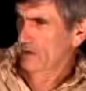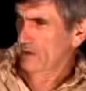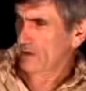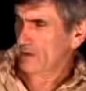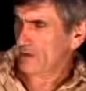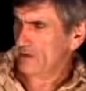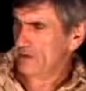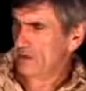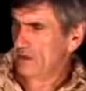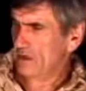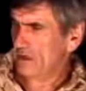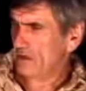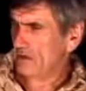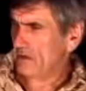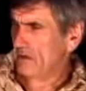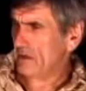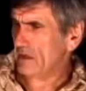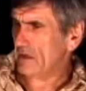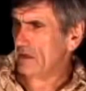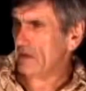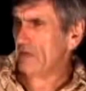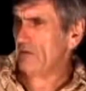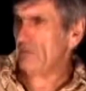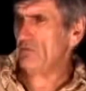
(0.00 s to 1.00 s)
I said, how'd
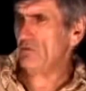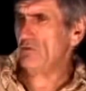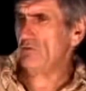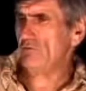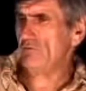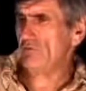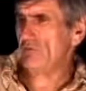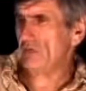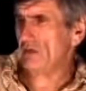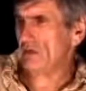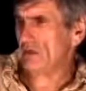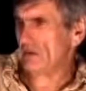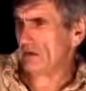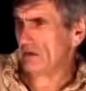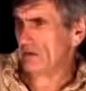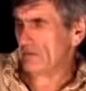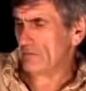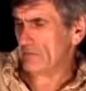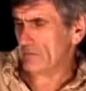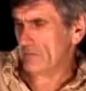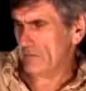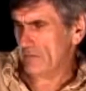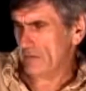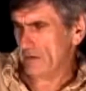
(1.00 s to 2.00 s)
that leave you feeling?
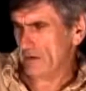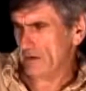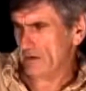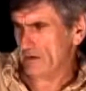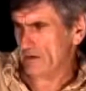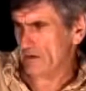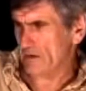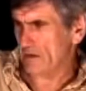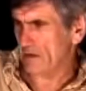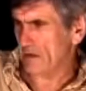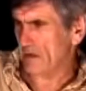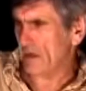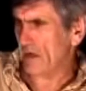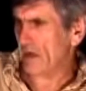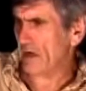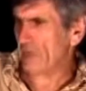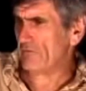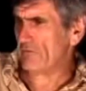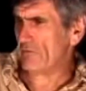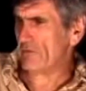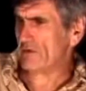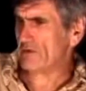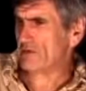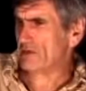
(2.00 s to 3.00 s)
He said, Dad, I
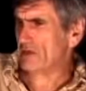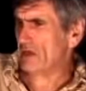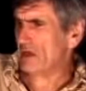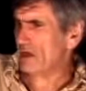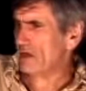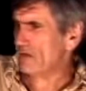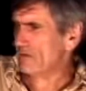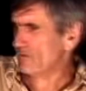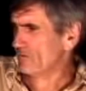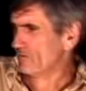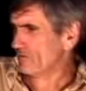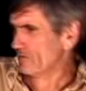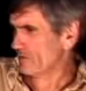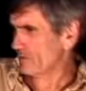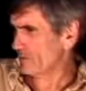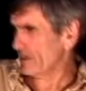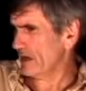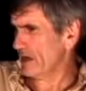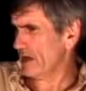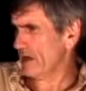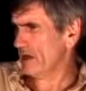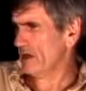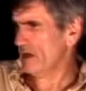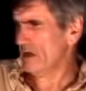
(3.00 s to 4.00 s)
felt sad for the
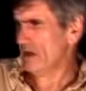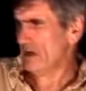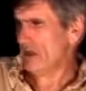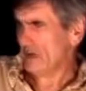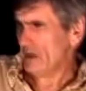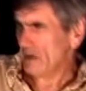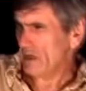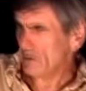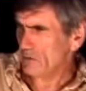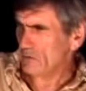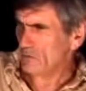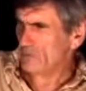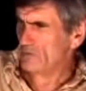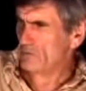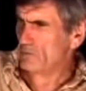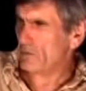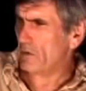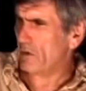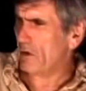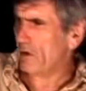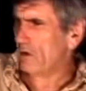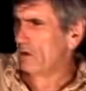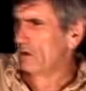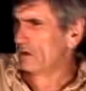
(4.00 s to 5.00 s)
man. He was
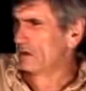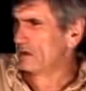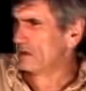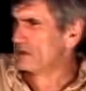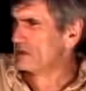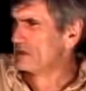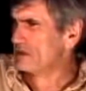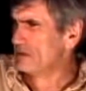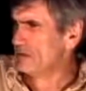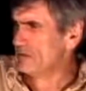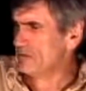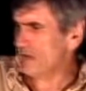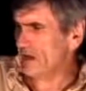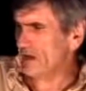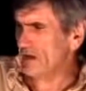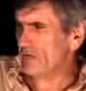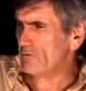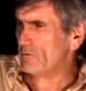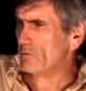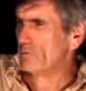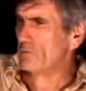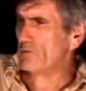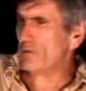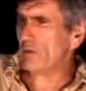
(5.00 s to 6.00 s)
bald and seemed to have
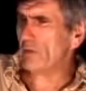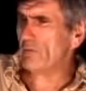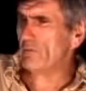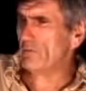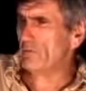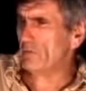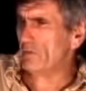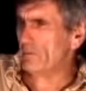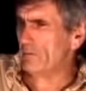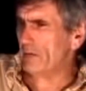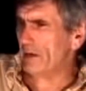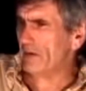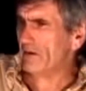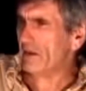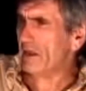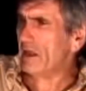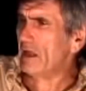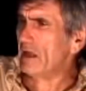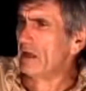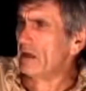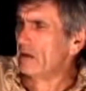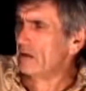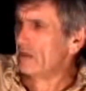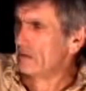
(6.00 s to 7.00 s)
a problem about
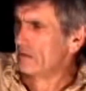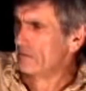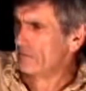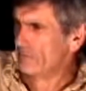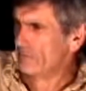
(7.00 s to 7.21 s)
hair.